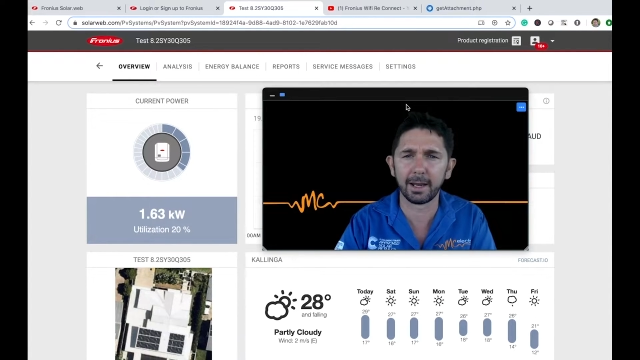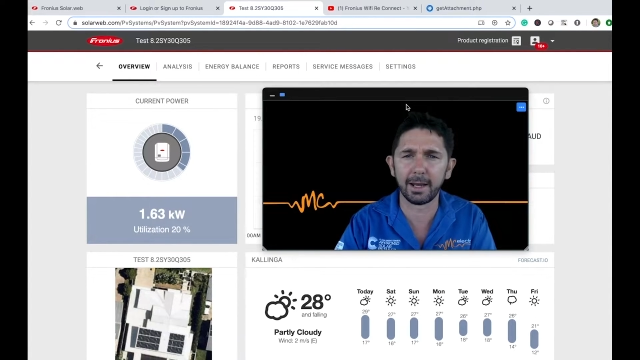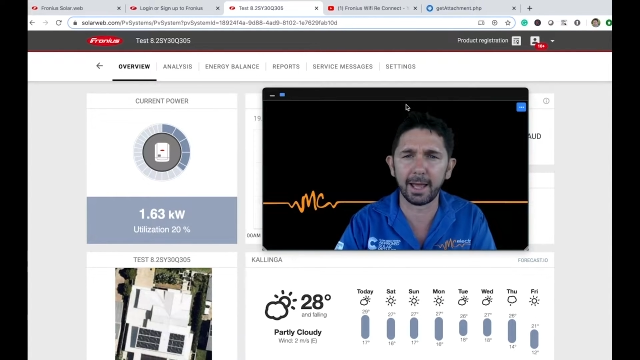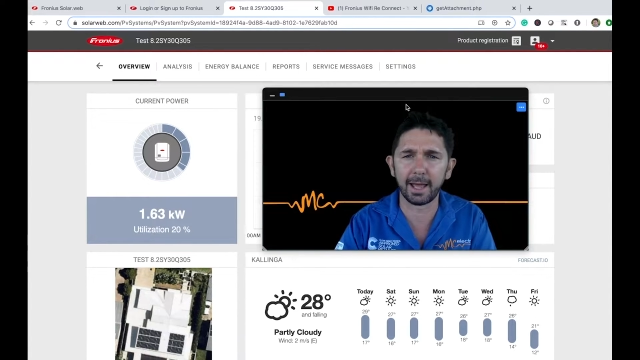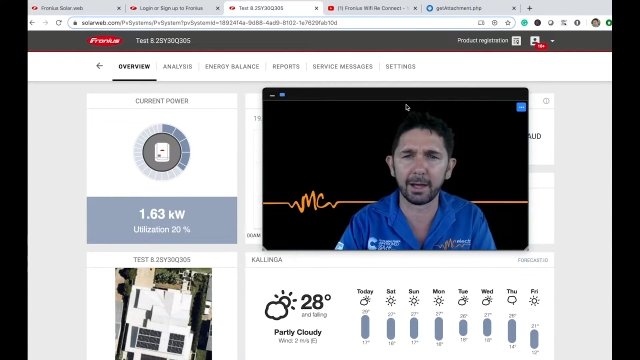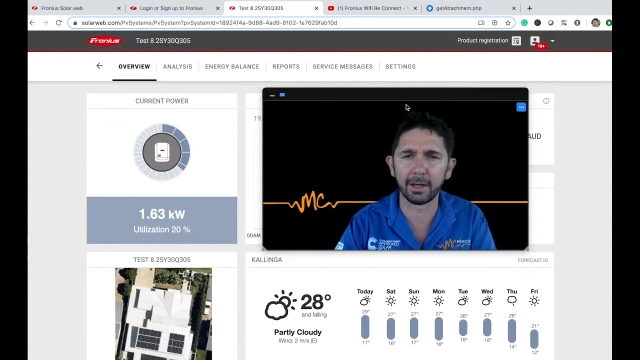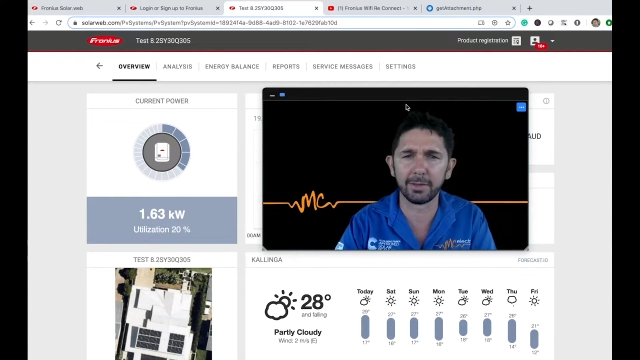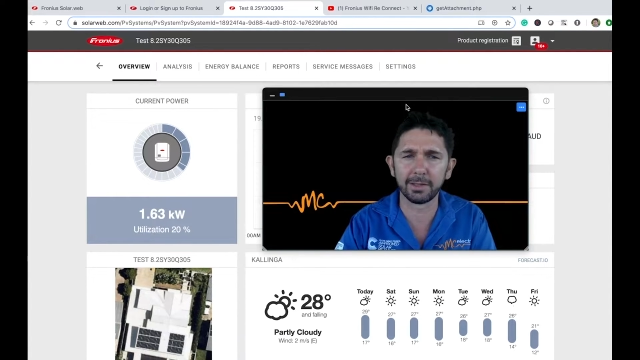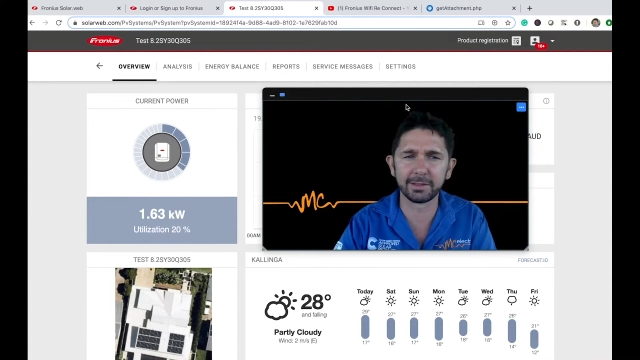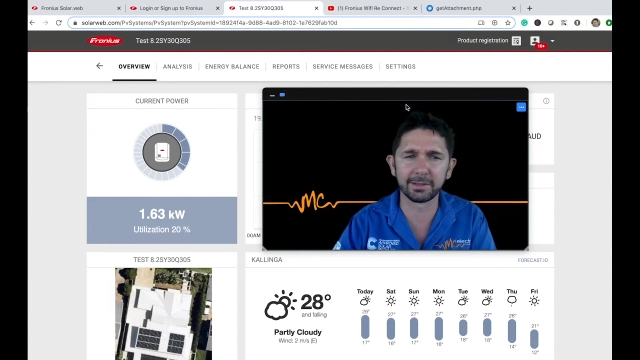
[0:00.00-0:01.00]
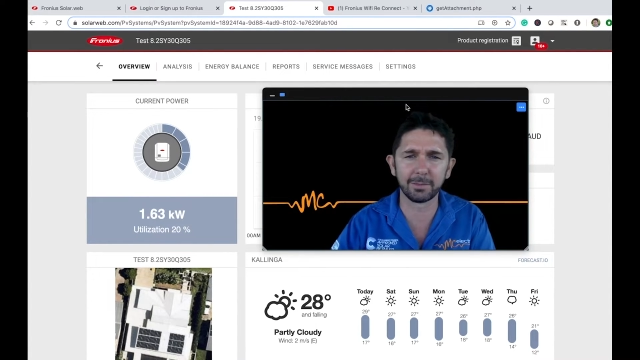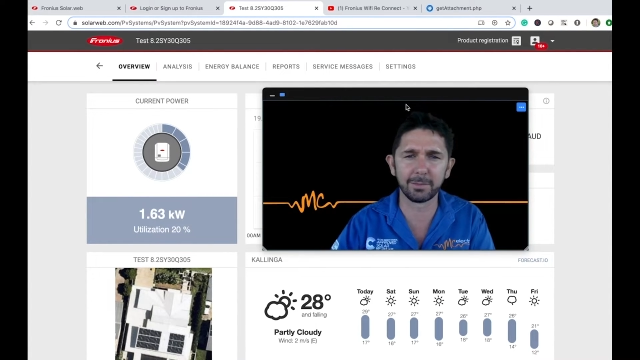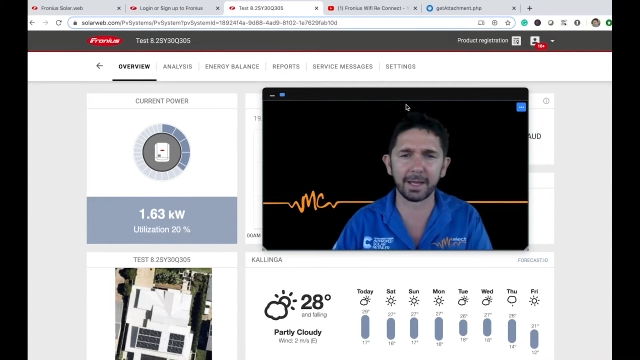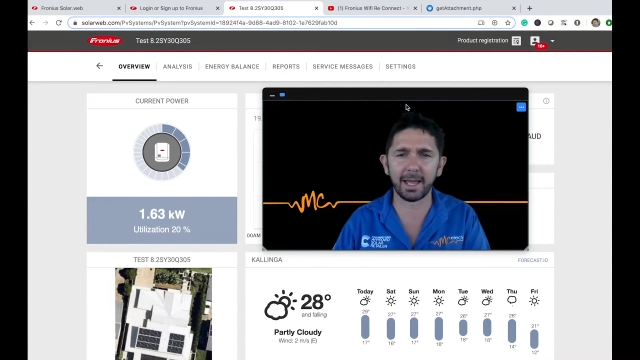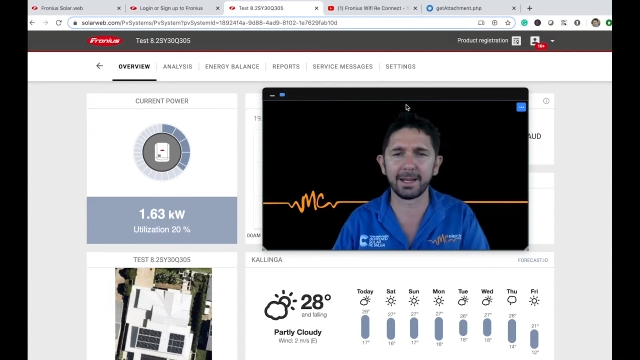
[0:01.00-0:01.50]
Now, this system
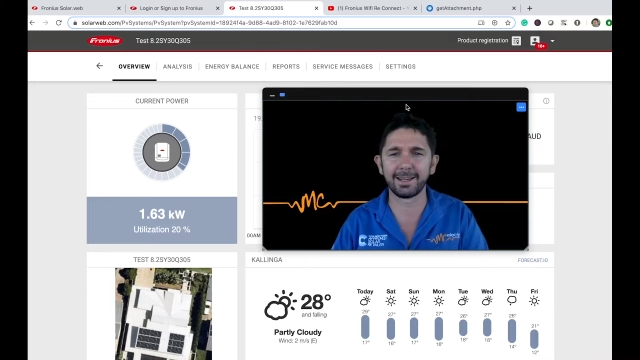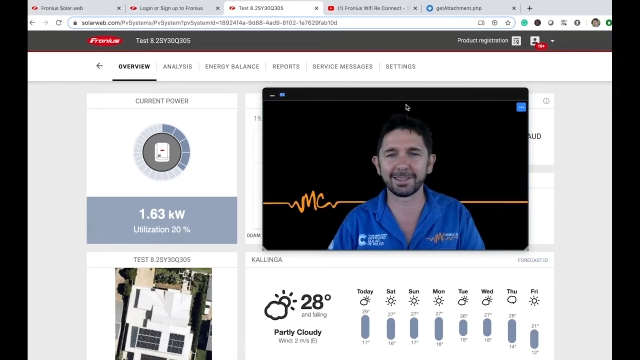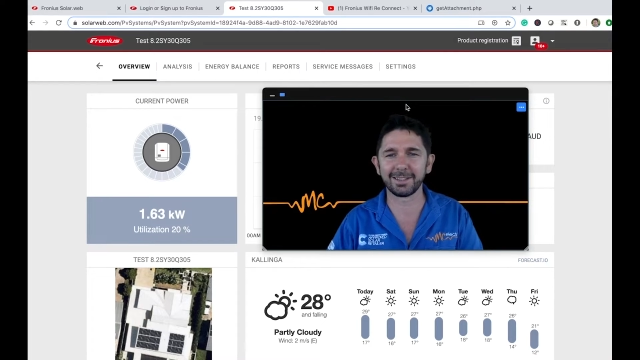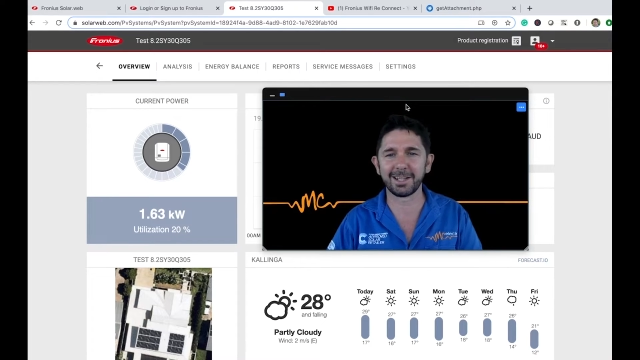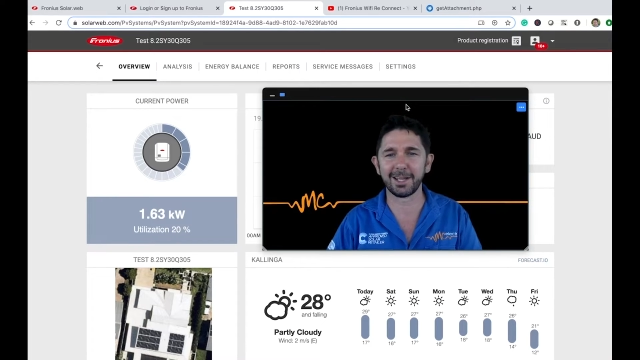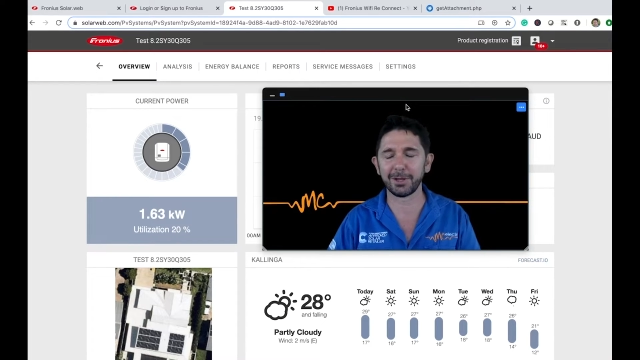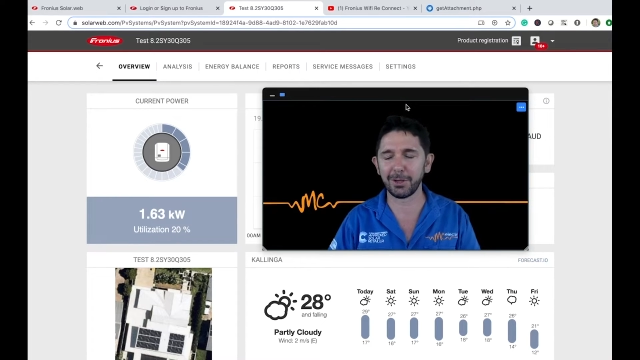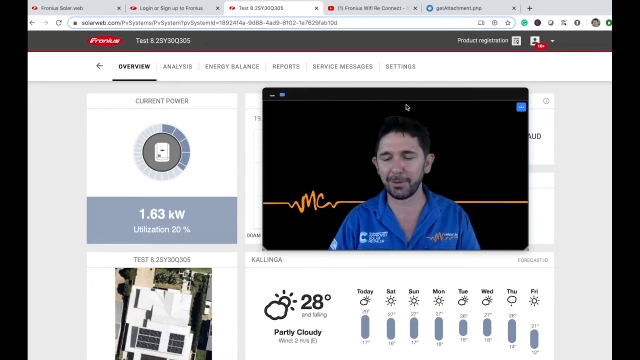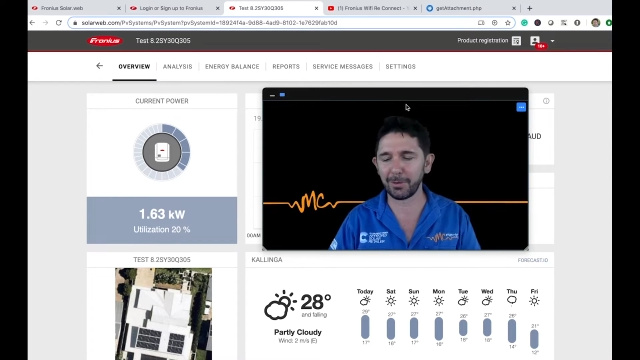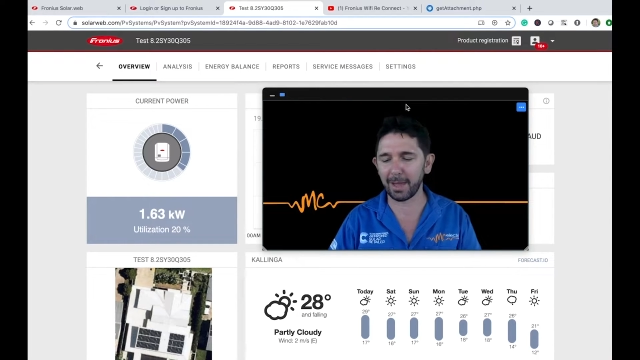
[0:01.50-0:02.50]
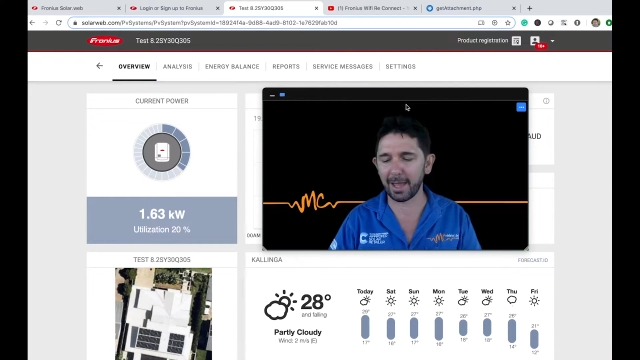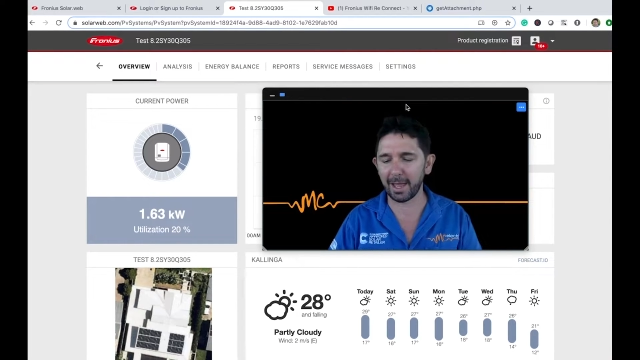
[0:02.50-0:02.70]
again doesn't tell you